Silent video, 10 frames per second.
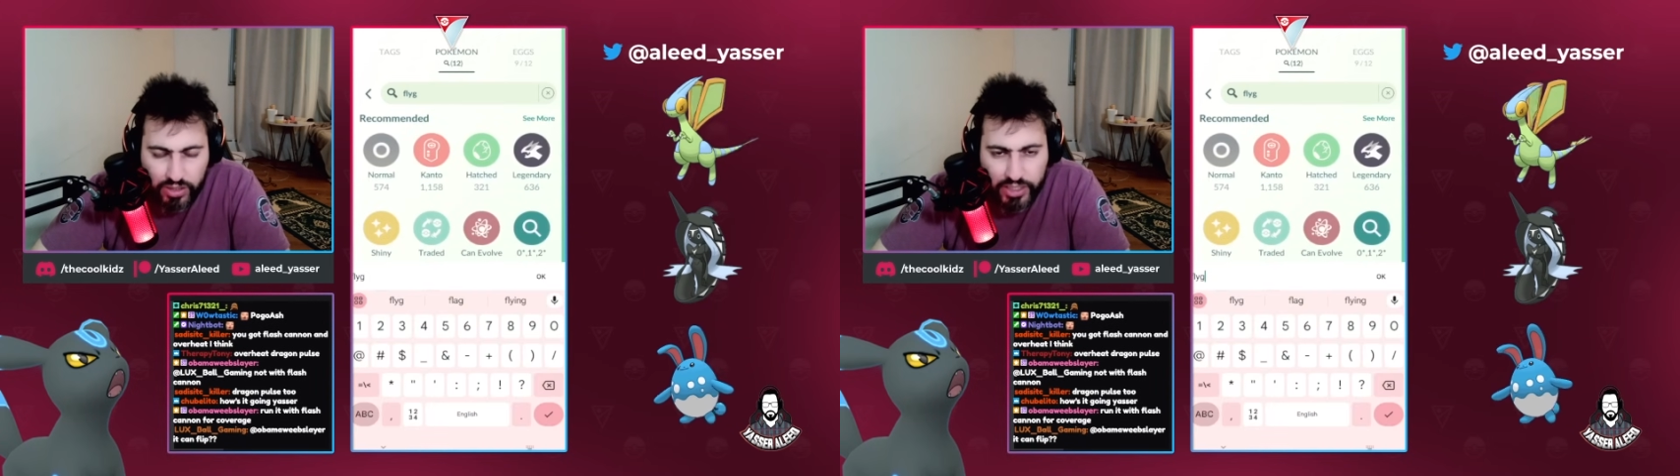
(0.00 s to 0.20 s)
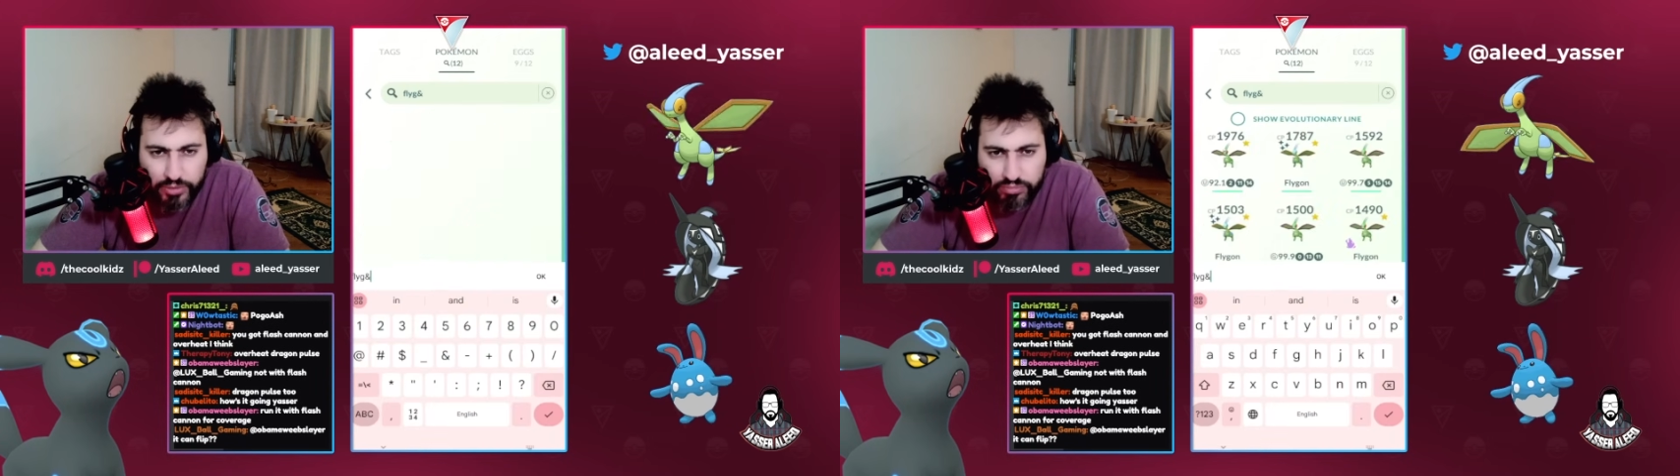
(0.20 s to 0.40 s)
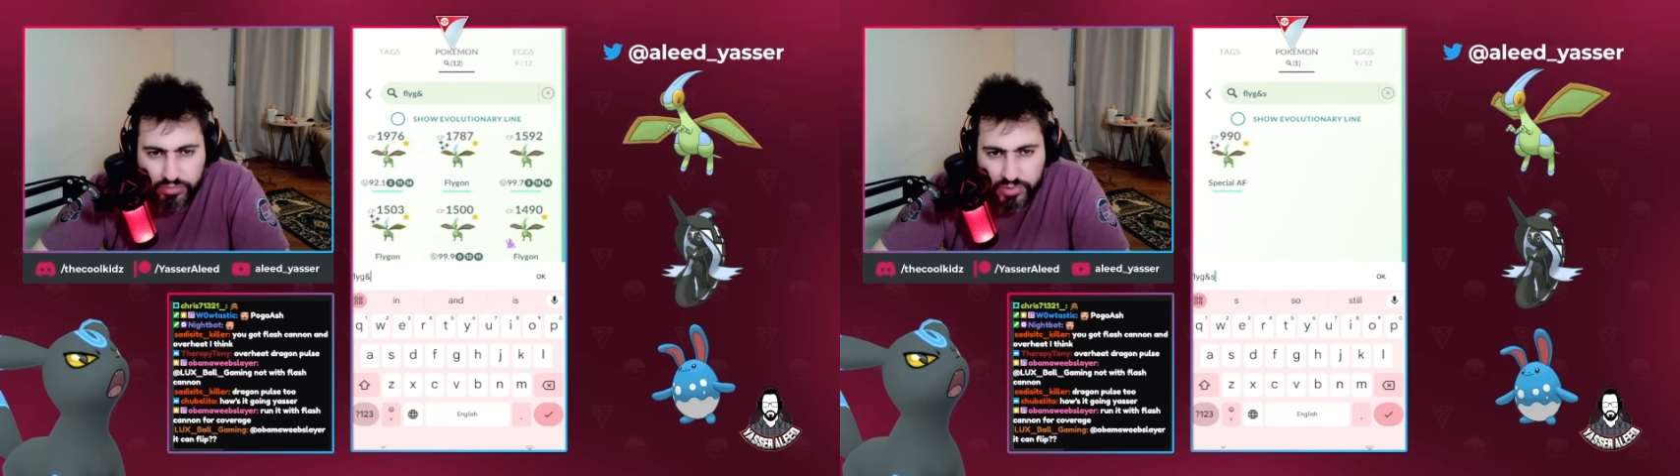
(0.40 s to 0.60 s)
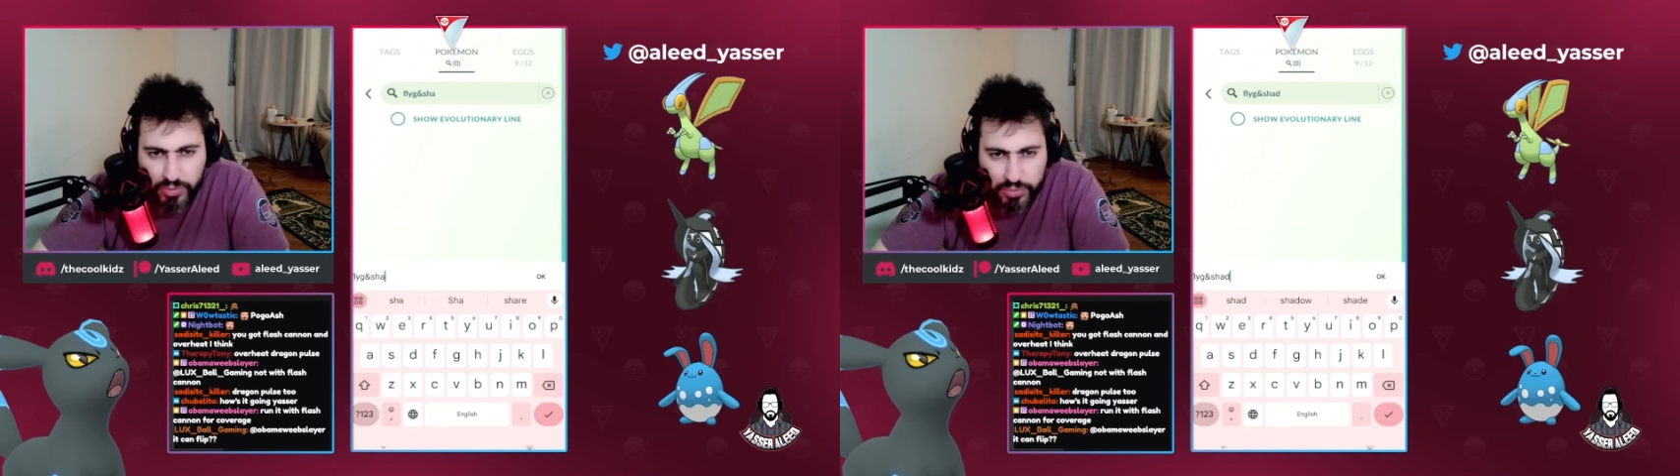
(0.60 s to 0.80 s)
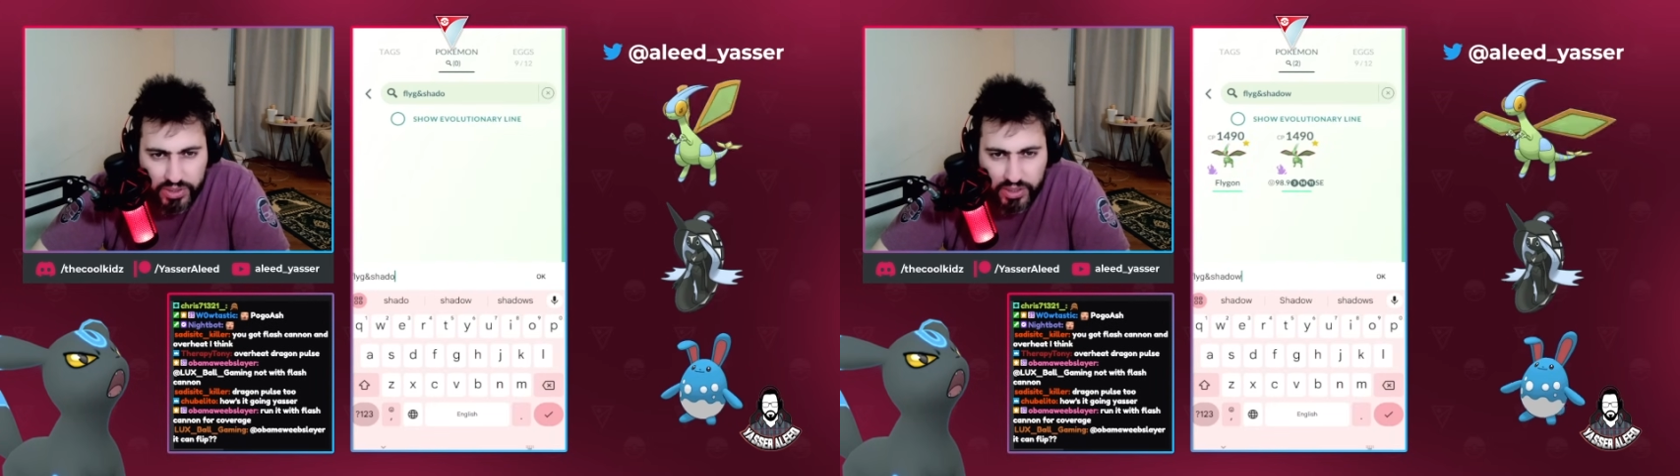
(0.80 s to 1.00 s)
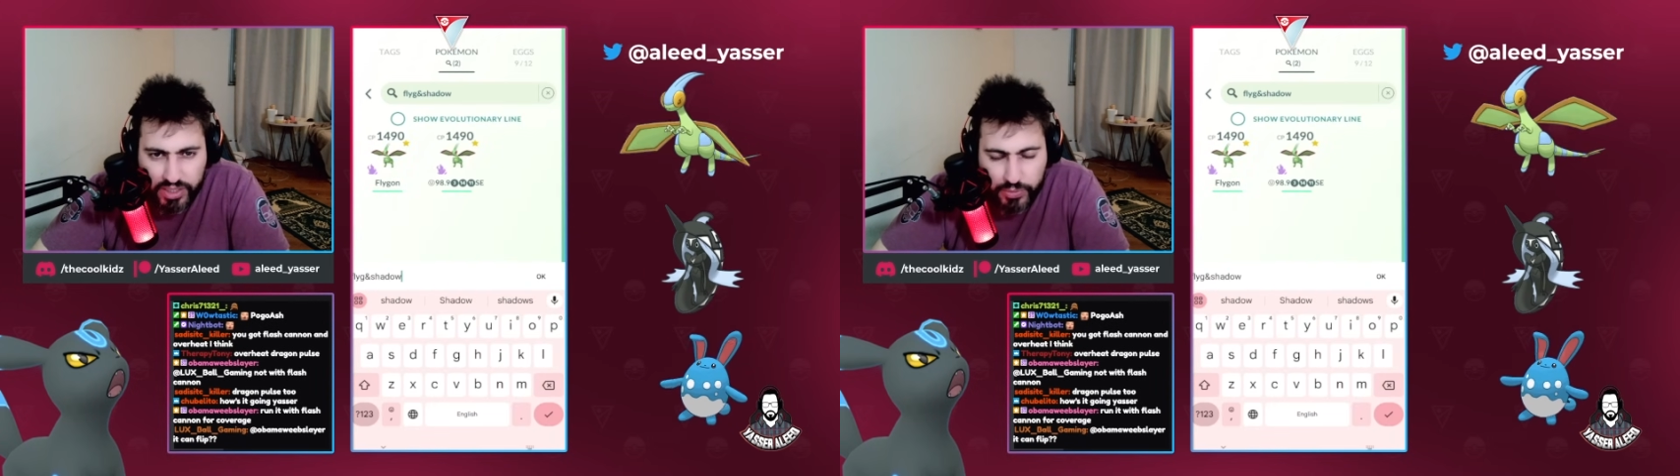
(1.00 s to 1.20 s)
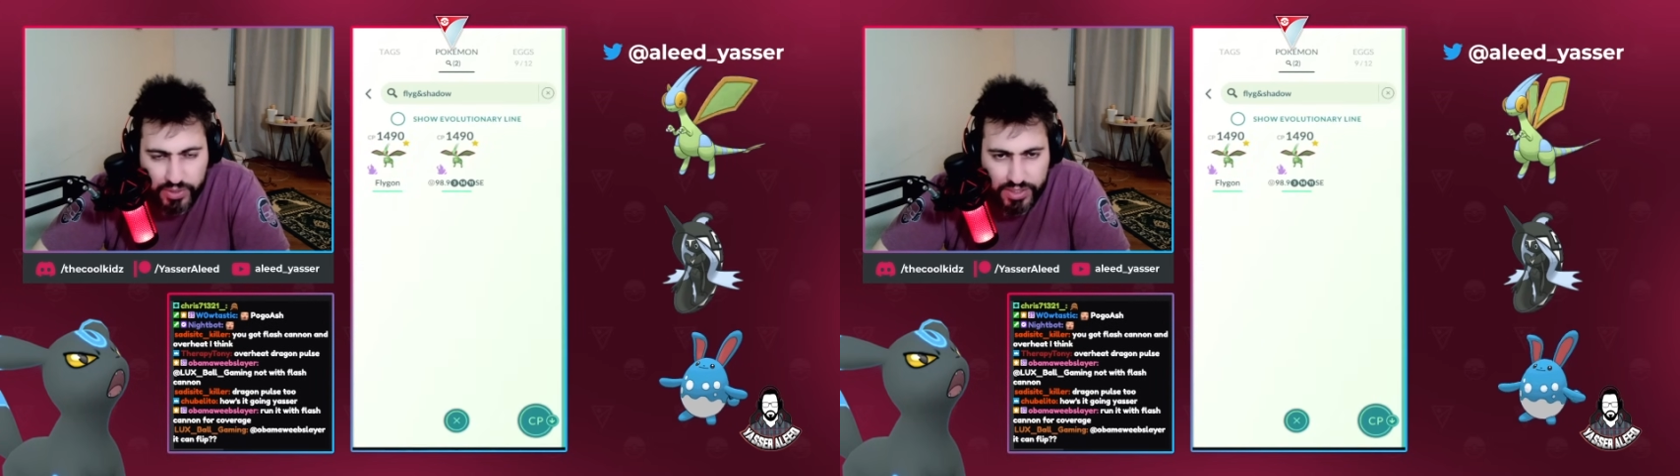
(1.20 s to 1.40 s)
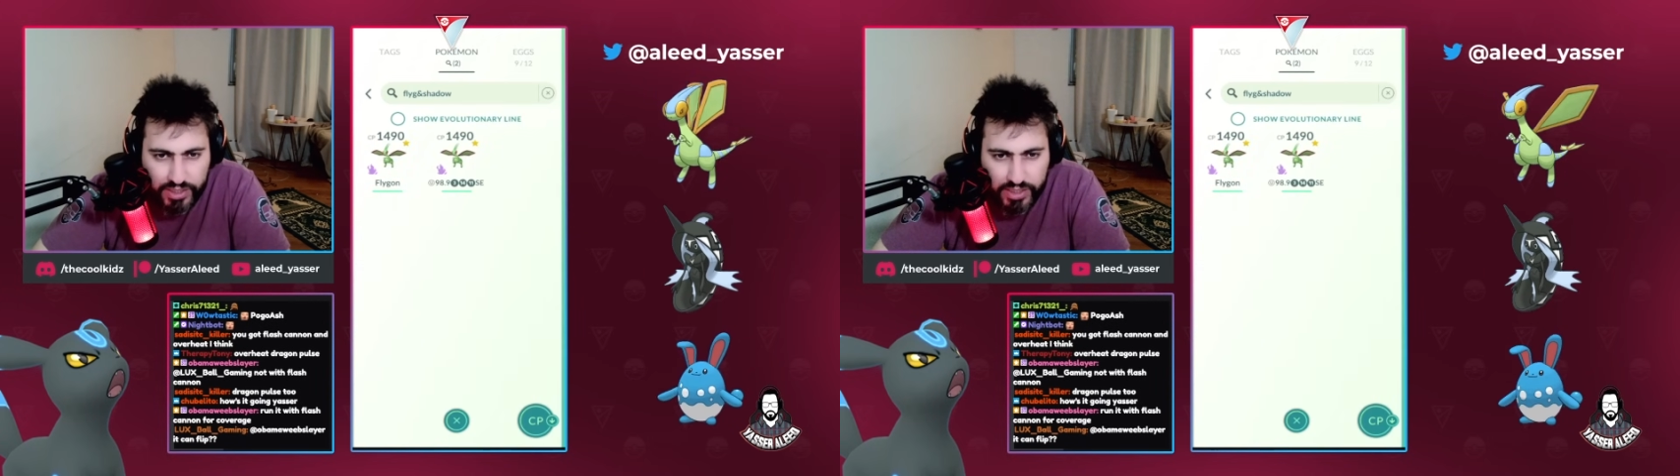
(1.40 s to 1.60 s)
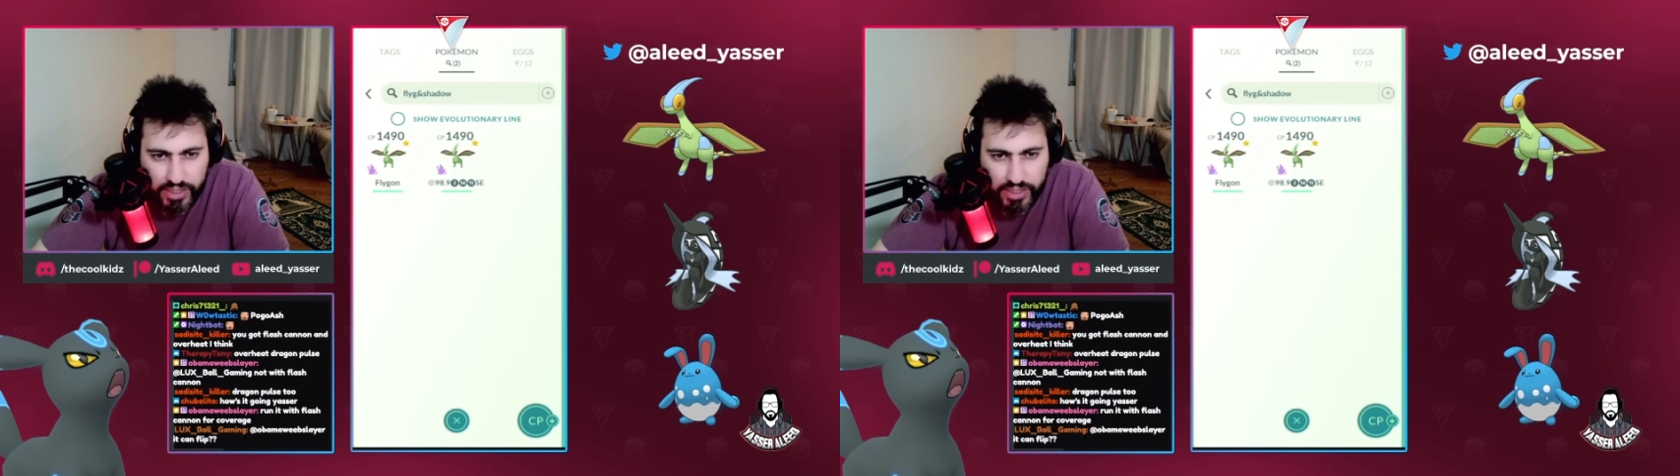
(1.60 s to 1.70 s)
I remember that was like